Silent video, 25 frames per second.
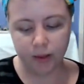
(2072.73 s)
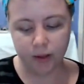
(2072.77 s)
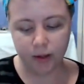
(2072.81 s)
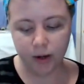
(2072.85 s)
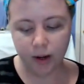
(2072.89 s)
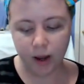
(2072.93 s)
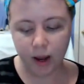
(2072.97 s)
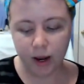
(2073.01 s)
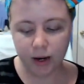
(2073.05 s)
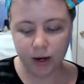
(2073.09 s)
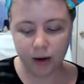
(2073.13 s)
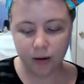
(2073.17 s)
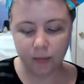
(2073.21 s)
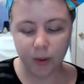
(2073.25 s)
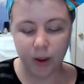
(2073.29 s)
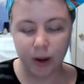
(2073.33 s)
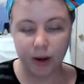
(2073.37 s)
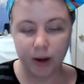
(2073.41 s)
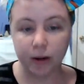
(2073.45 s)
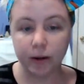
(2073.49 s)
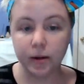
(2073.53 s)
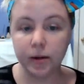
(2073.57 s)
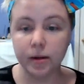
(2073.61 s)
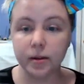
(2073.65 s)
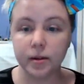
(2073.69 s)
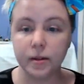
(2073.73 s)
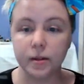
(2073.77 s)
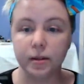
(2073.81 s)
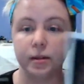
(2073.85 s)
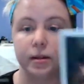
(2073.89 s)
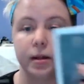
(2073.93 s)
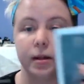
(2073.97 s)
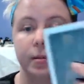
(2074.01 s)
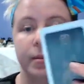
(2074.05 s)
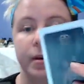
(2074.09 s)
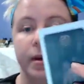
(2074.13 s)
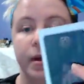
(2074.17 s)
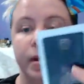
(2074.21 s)
But the Knight of
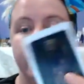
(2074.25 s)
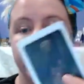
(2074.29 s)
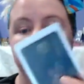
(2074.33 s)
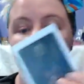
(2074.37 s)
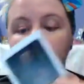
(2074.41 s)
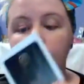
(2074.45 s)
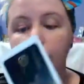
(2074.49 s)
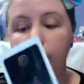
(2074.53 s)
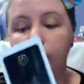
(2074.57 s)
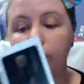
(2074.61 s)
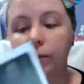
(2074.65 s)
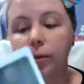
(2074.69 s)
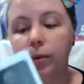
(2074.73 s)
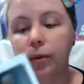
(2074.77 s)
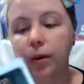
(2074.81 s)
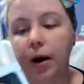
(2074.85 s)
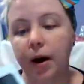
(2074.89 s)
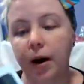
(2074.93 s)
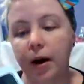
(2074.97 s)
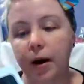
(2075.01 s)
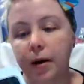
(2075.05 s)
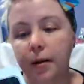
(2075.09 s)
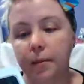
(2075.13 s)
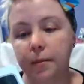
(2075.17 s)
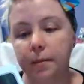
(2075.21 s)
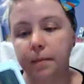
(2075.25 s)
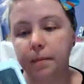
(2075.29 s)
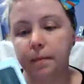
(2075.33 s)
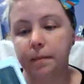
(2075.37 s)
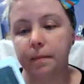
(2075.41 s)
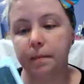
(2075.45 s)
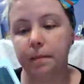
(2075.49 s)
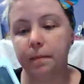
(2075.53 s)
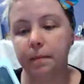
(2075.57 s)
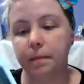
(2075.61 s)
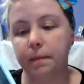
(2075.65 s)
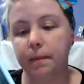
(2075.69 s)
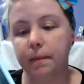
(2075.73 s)
Pentacles is somebody who,
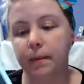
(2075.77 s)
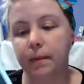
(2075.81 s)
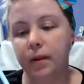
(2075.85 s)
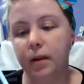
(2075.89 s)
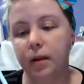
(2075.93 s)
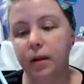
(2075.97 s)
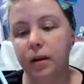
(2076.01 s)
they're